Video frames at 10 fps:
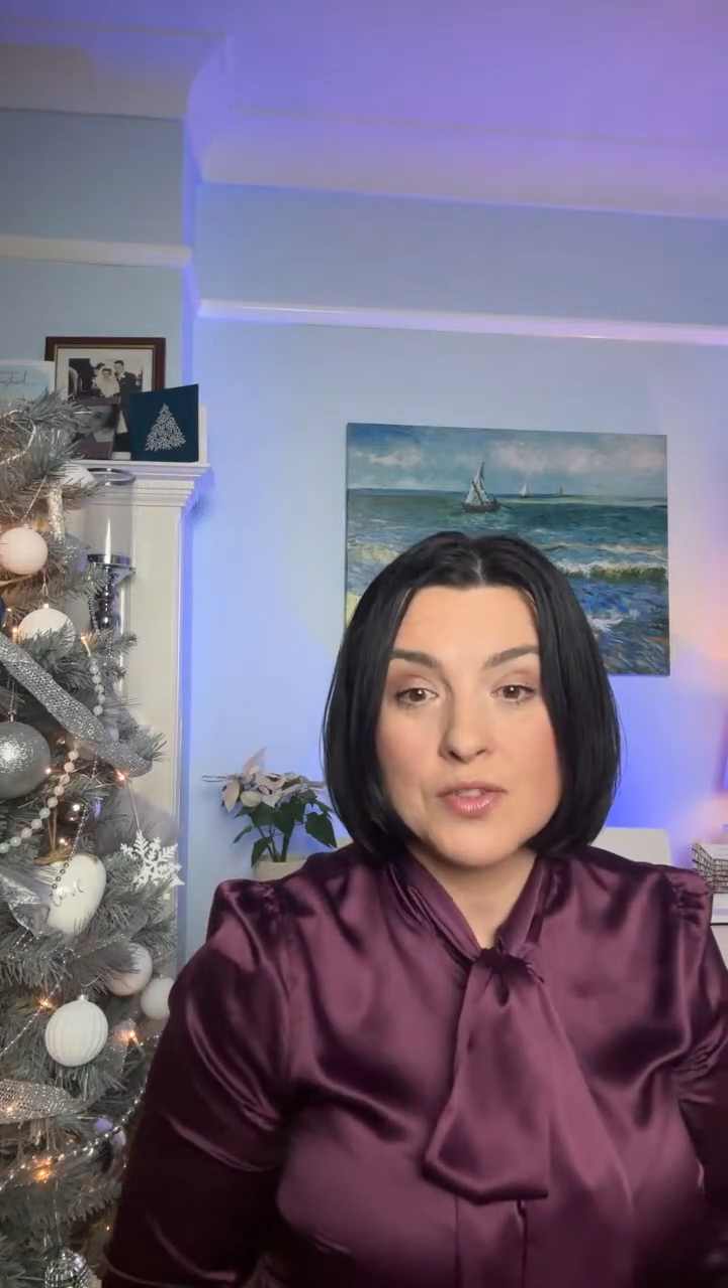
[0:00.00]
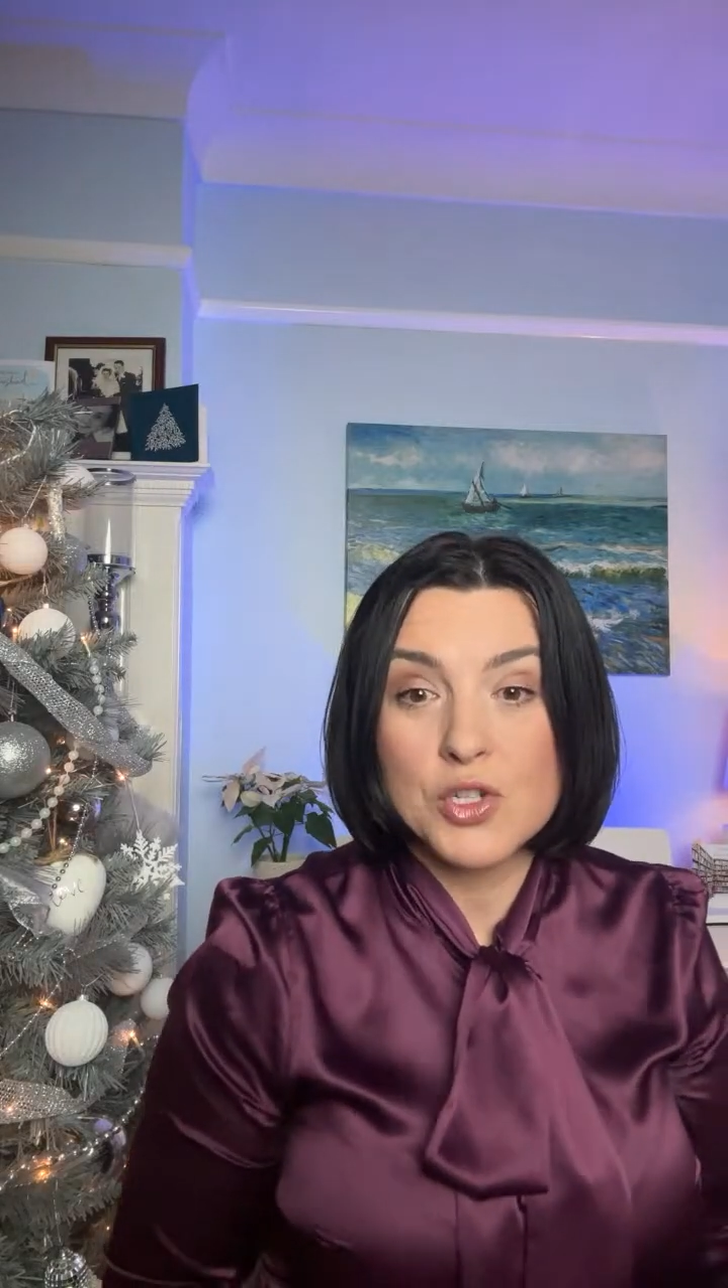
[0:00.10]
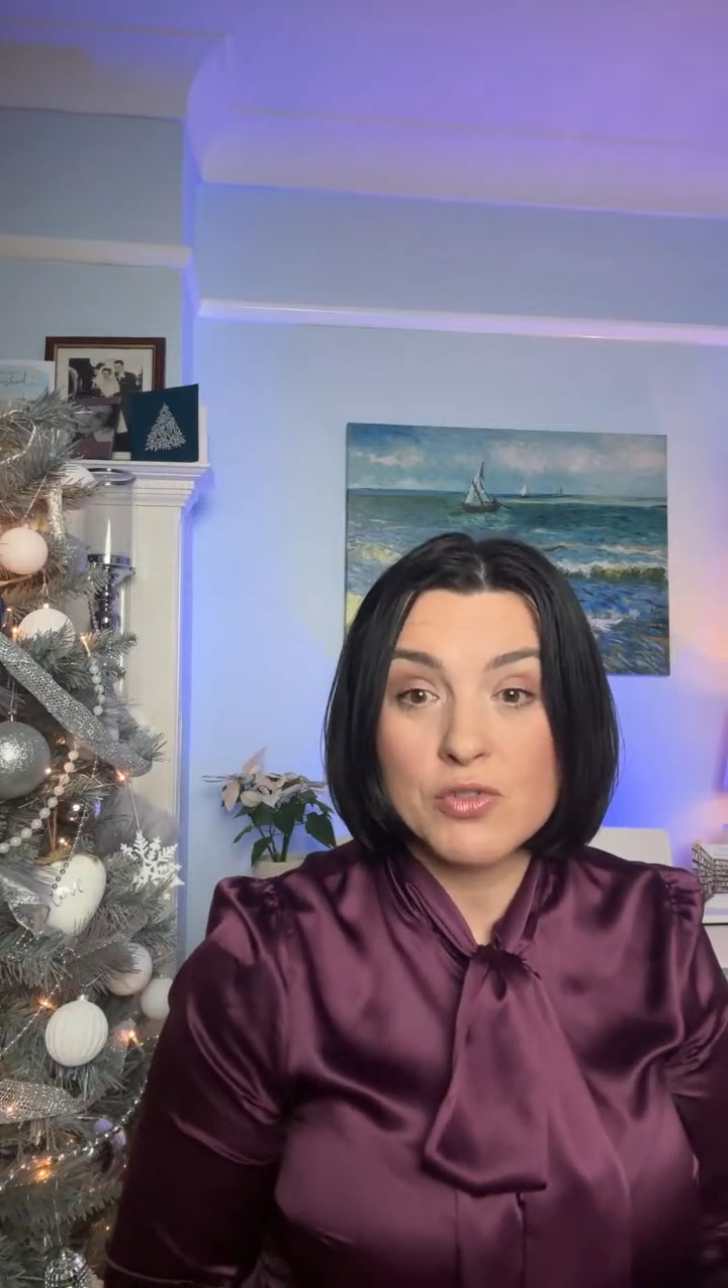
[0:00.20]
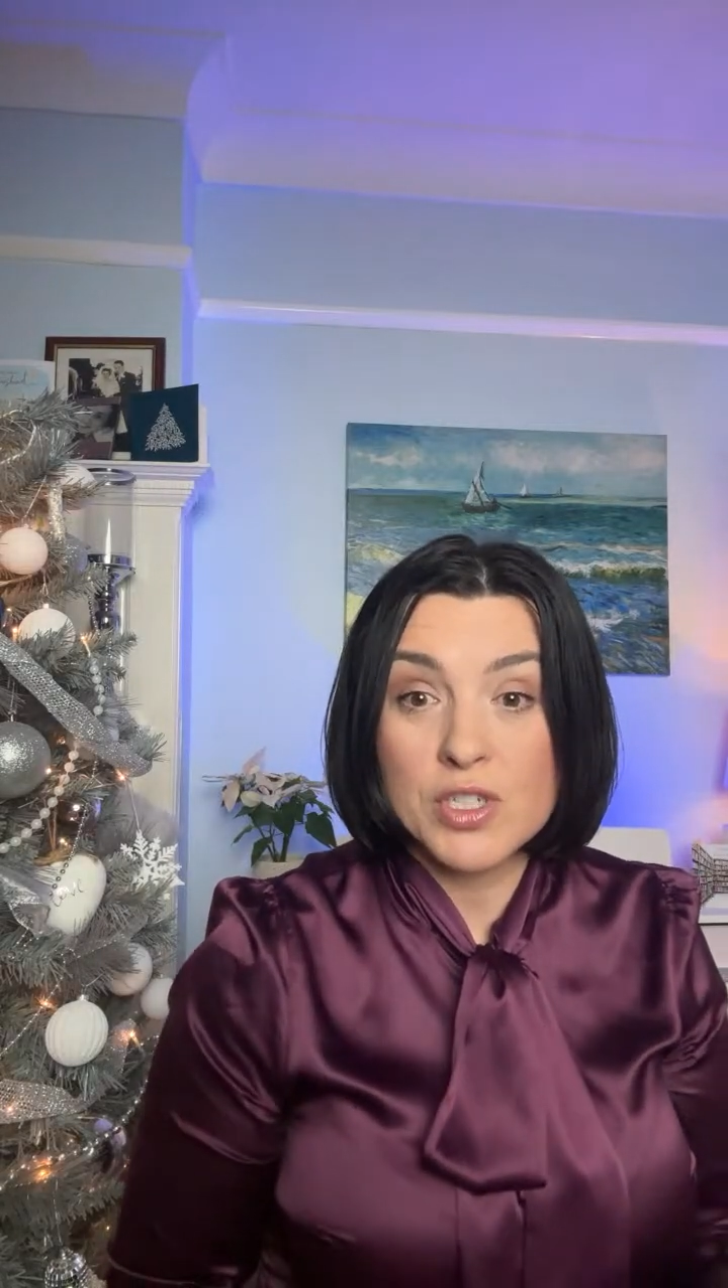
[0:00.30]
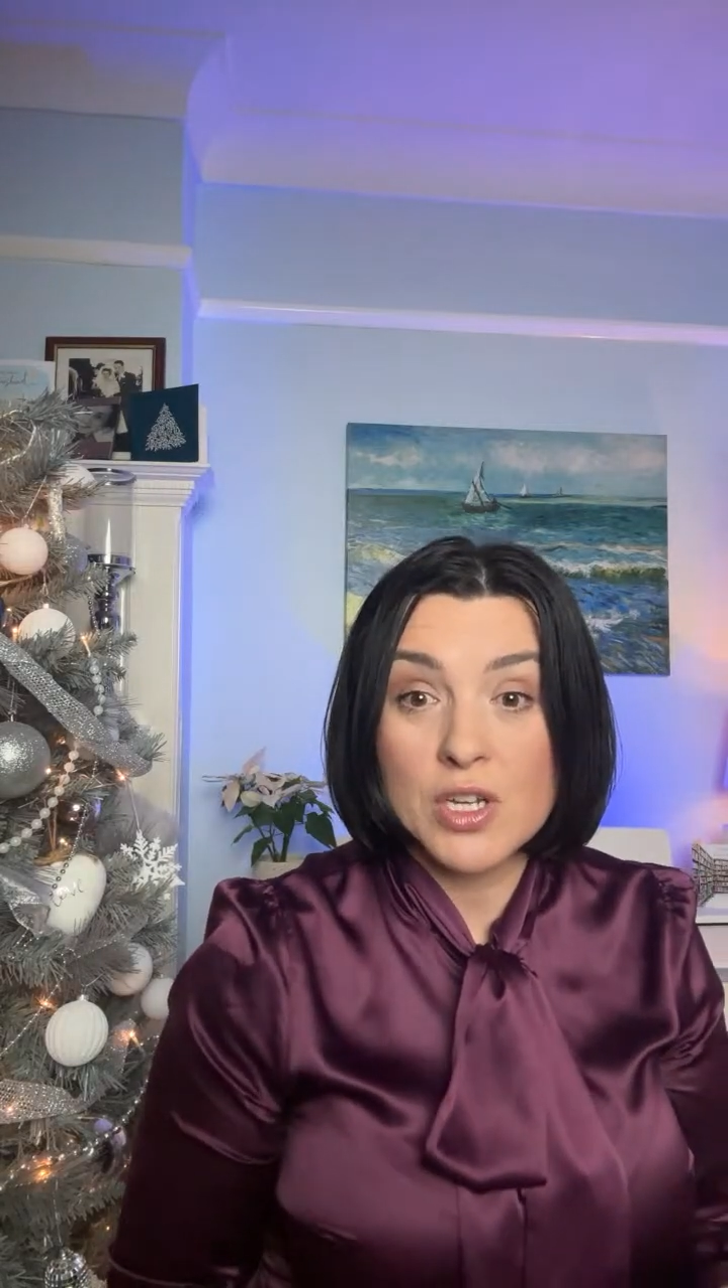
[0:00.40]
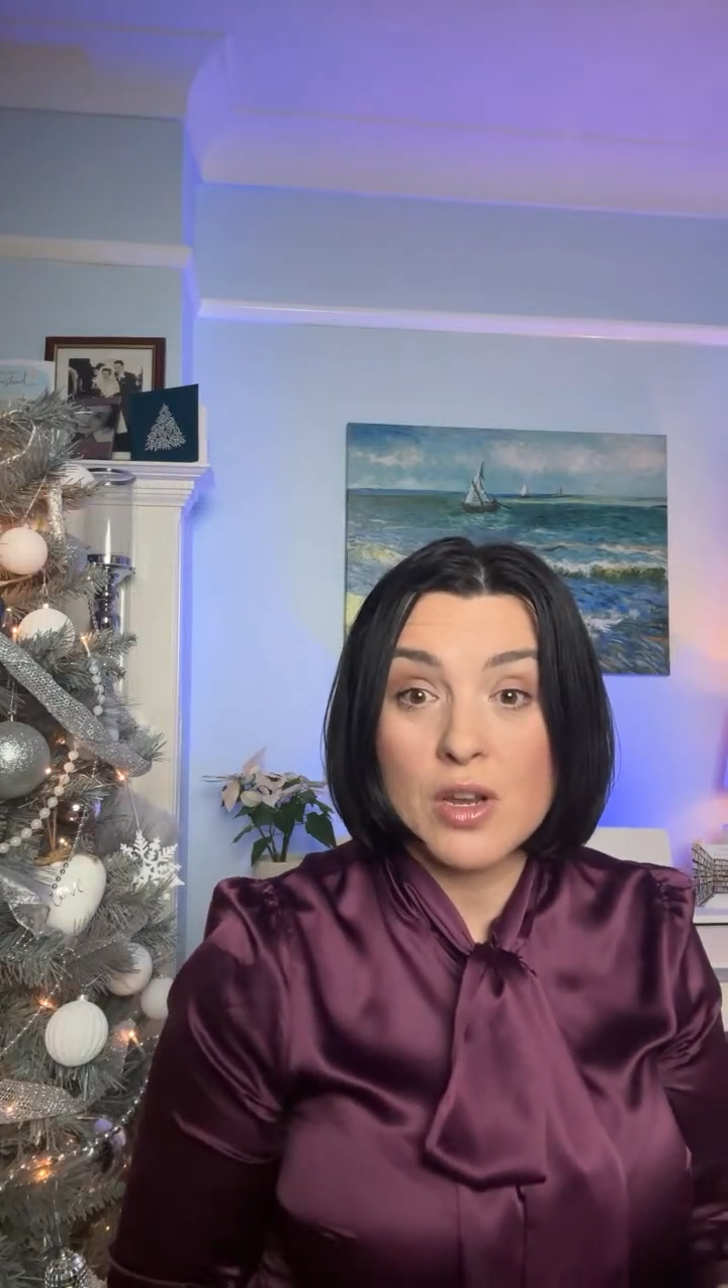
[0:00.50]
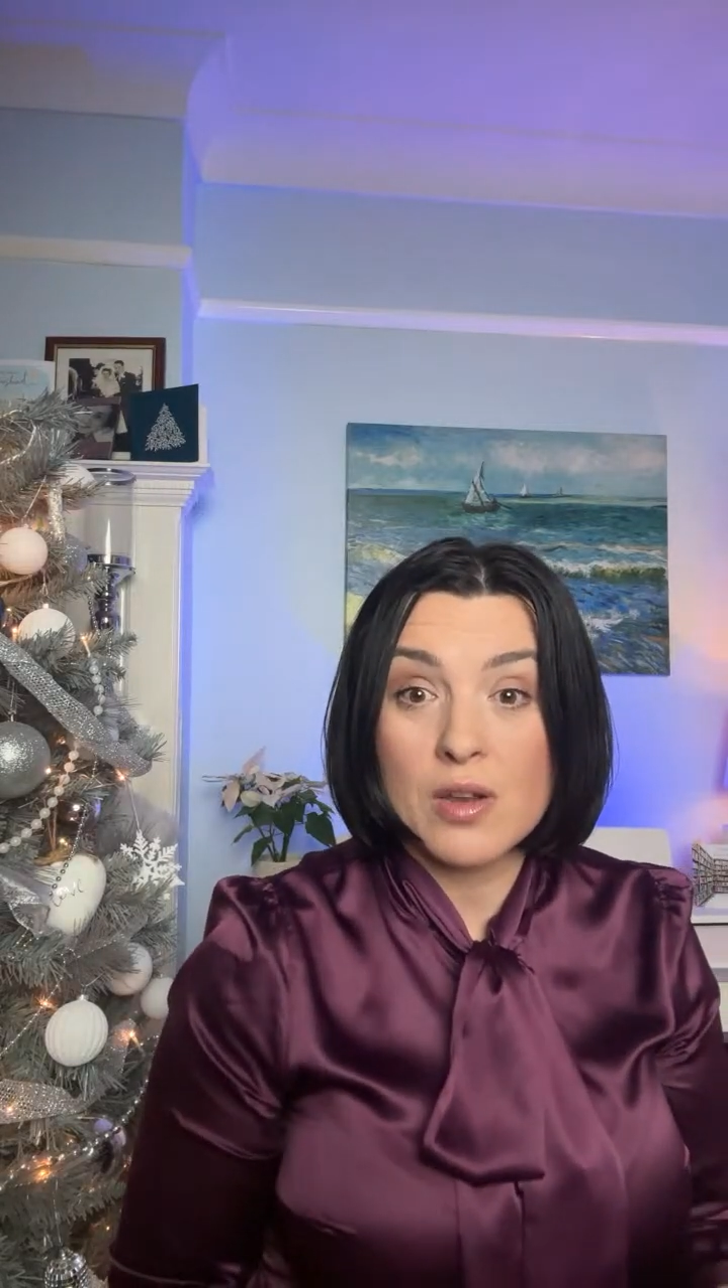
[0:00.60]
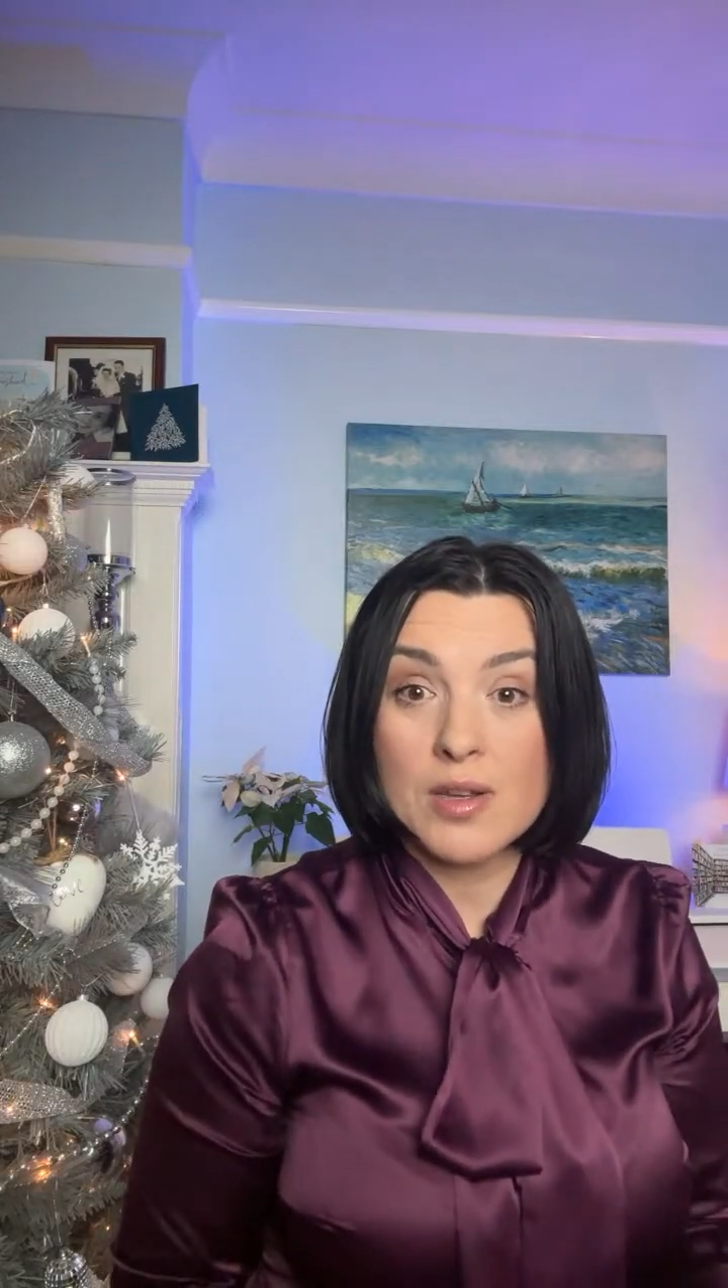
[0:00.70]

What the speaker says: to return